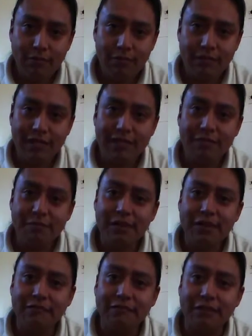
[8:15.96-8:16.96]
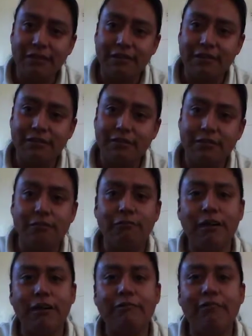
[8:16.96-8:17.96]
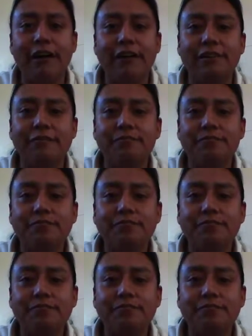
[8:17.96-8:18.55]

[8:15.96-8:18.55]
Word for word: chains made with square wire.